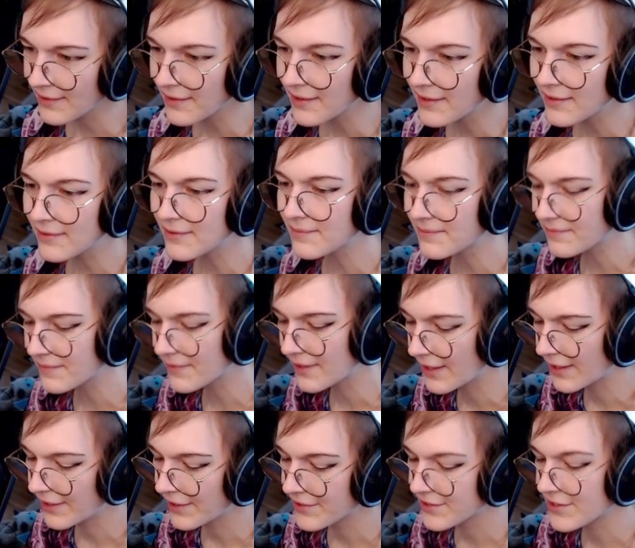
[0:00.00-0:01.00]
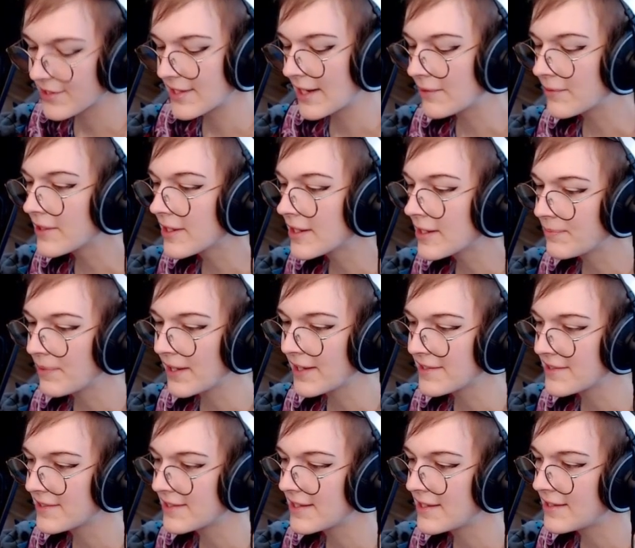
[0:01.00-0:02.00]
So now we're going to
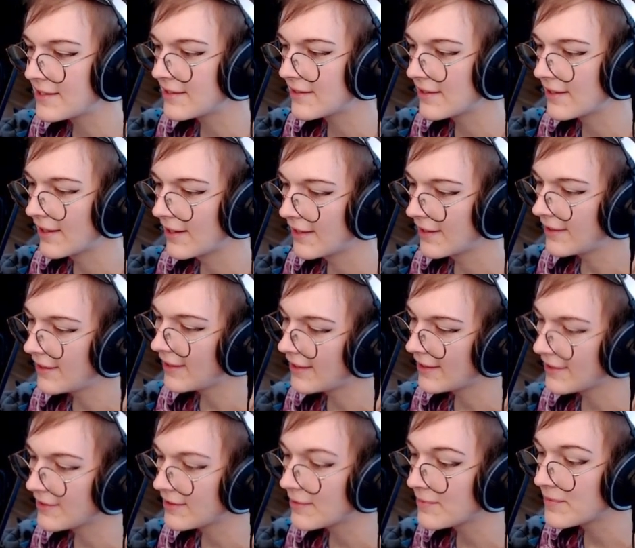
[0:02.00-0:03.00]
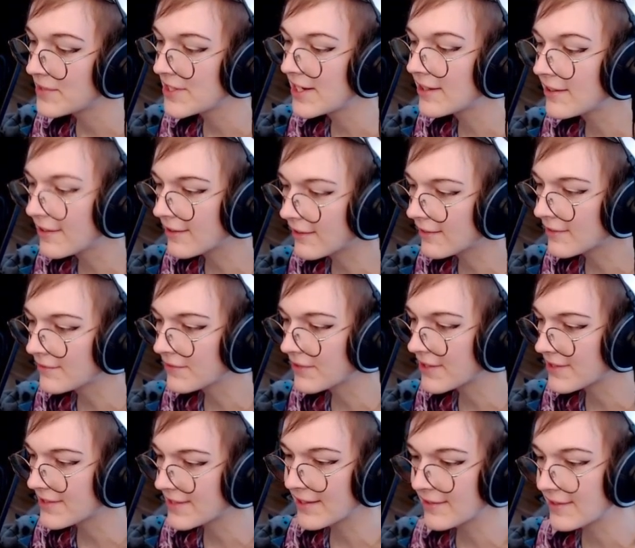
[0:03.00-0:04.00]
pass in the material,
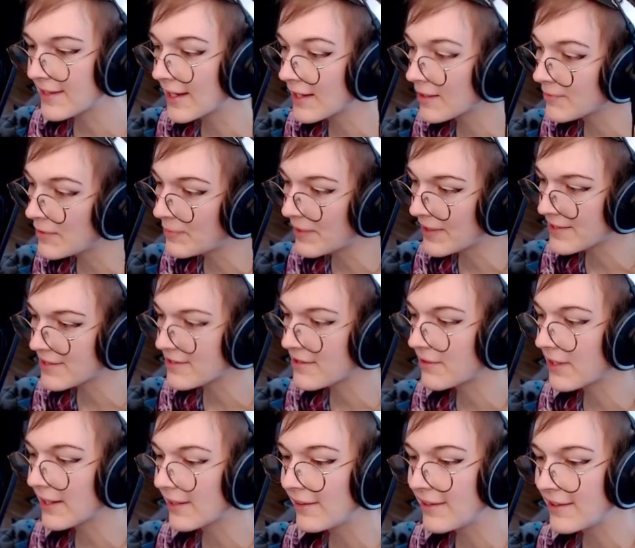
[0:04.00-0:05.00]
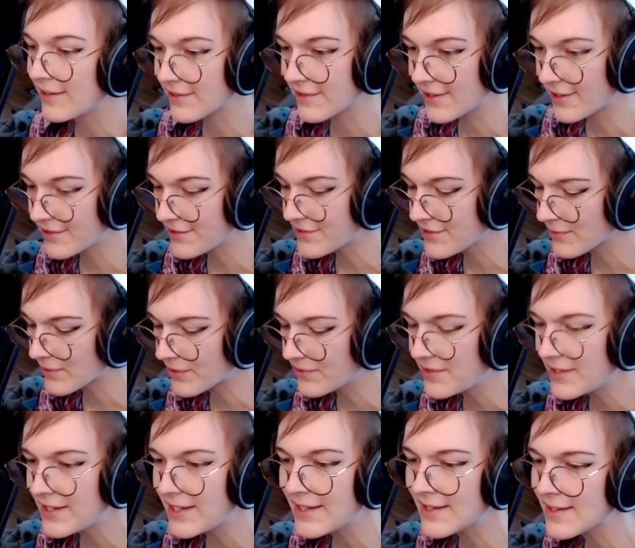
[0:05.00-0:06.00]
because that can be passed directly into those. So we don't
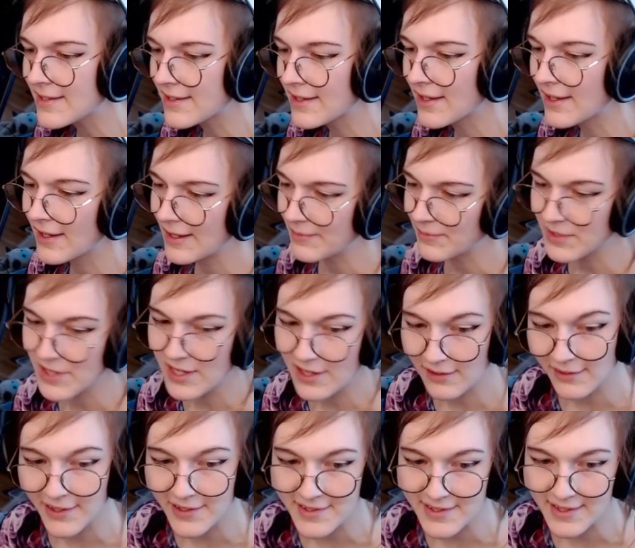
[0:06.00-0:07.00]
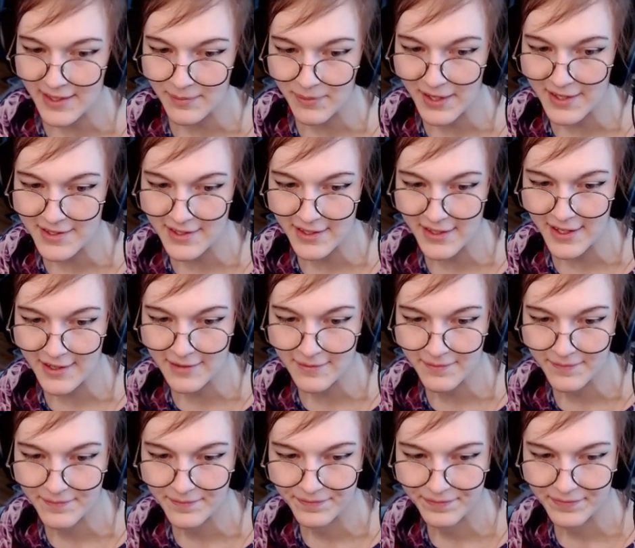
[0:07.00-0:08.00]
need material.setPass again.
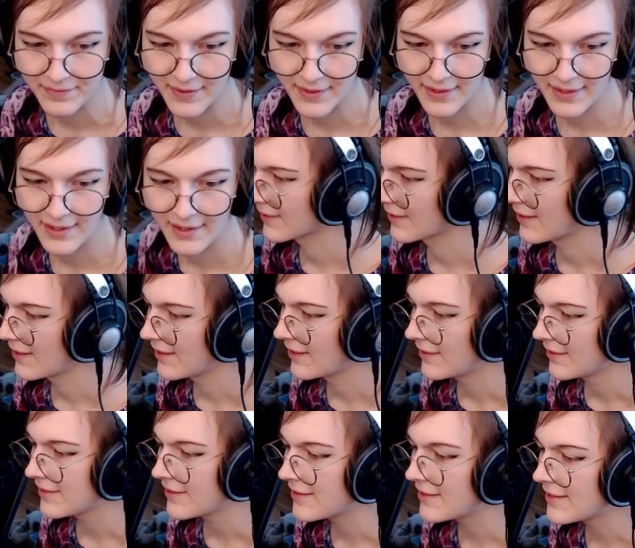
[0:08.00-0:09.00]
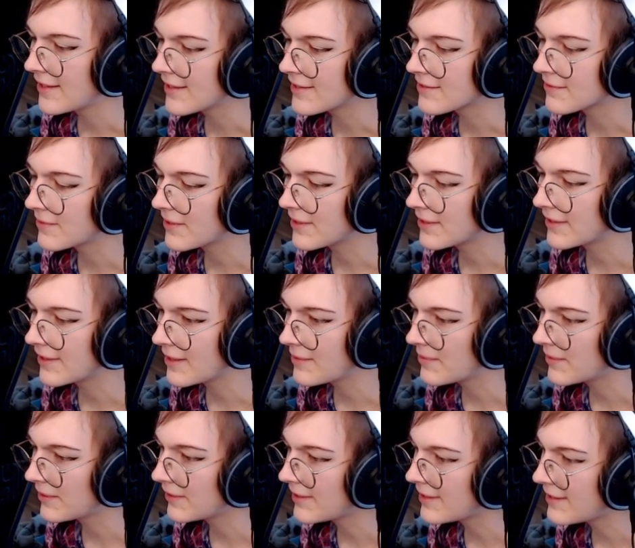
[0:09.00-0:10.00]
The next one, I
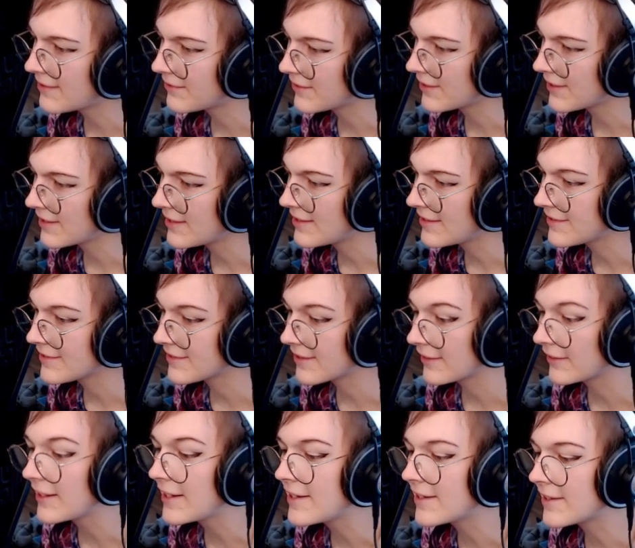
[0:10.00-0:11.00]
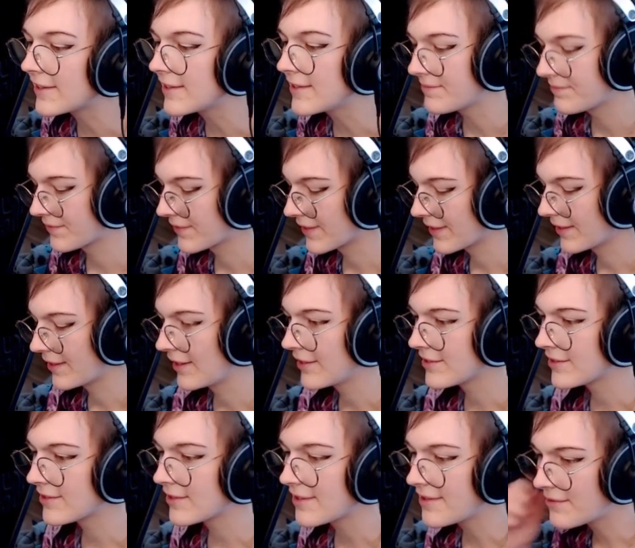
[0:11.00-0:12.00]
believe, is the layer.
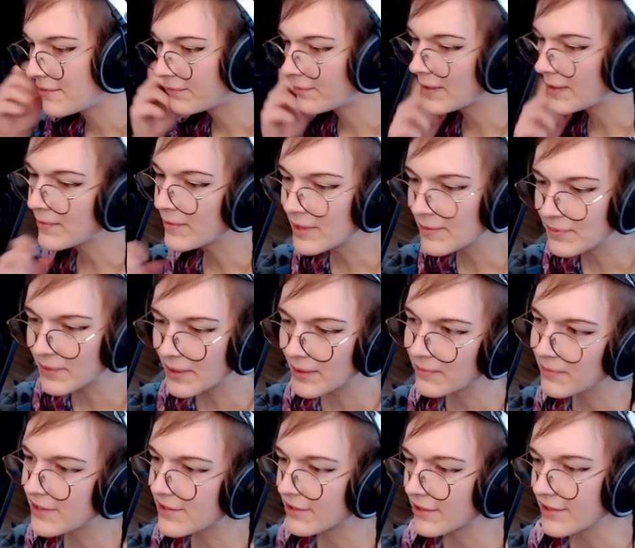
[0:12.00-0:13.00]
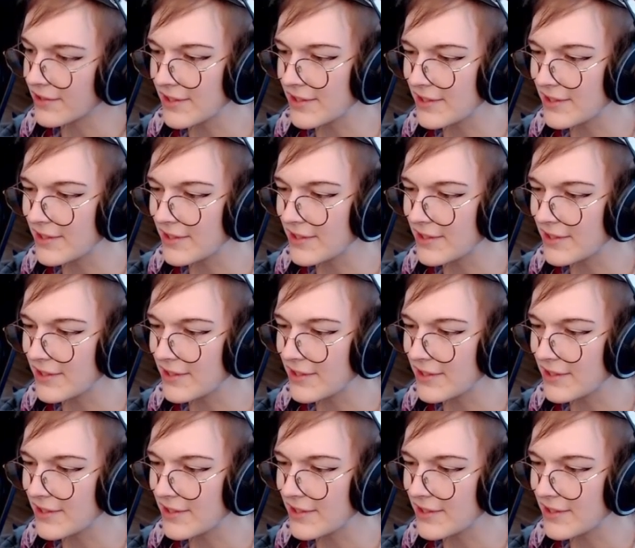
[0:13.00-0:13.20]
So we want to probably draw the